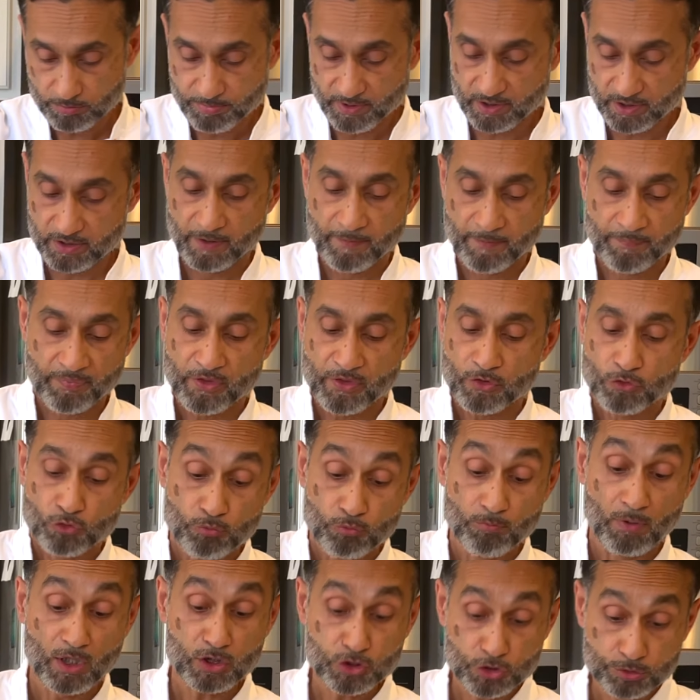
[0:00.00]
but
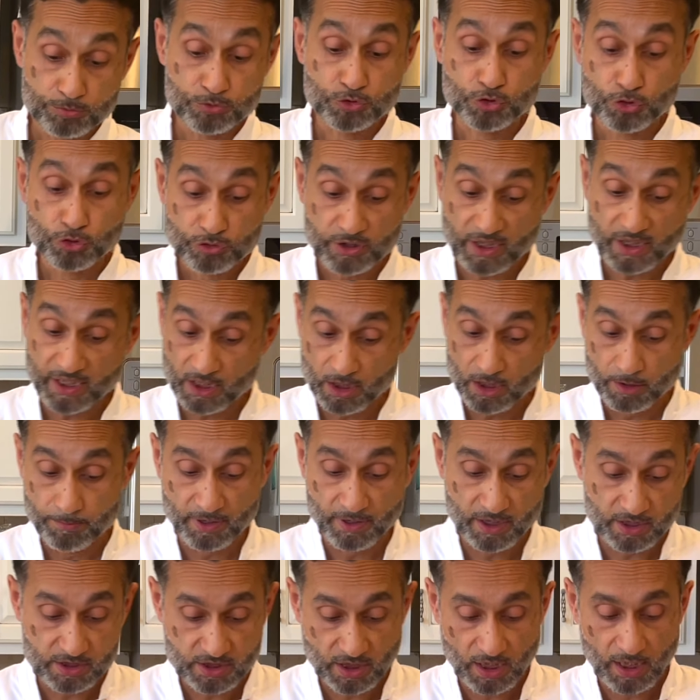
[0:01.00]
mushrooms do take a little
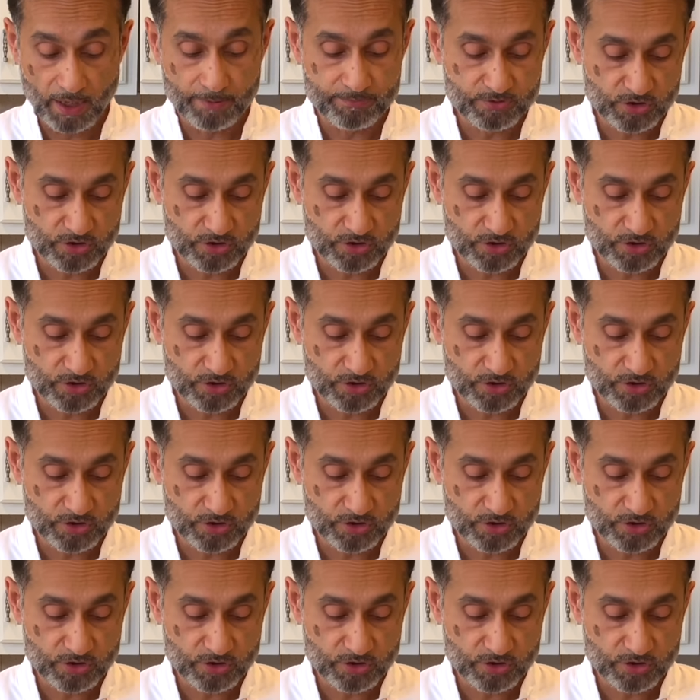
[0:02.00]
bit of time.